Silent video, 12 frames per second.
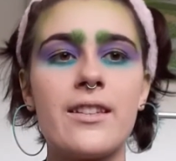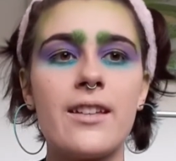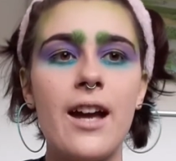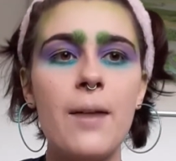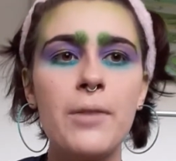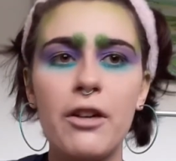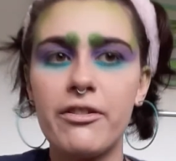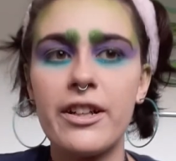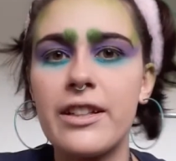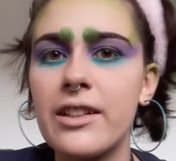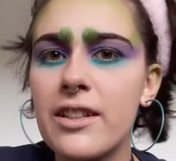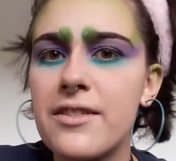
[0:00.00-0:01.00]
I'm not very
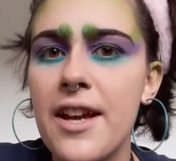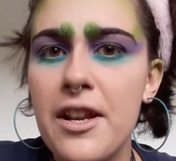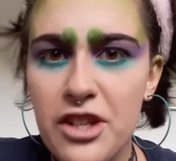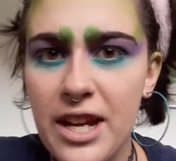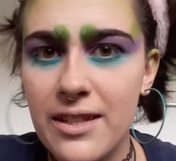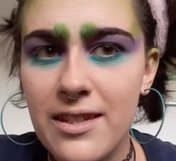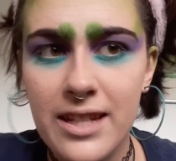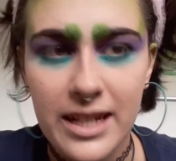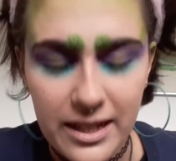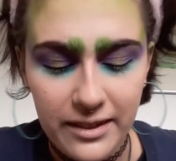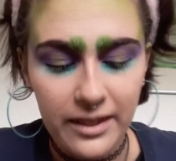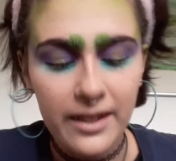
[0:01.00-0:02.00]
good at digesting
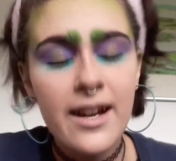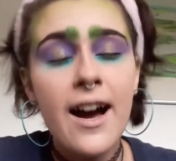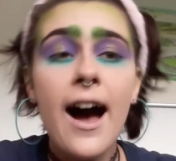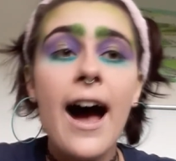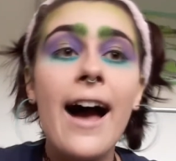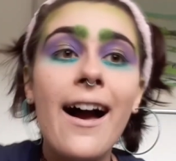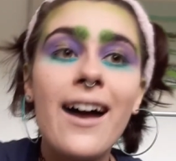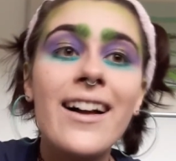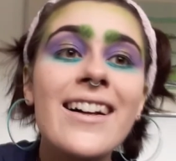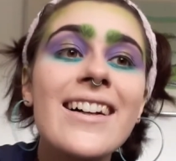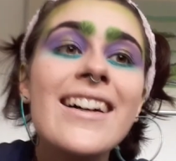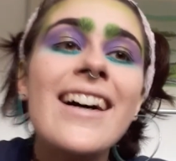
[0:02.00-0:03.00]
either.
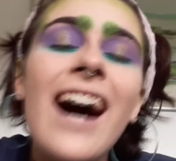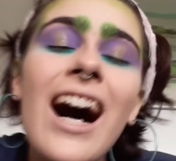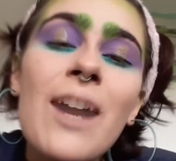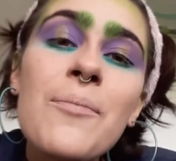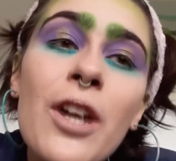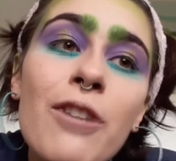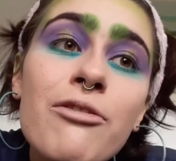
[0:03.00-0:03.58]
I'm not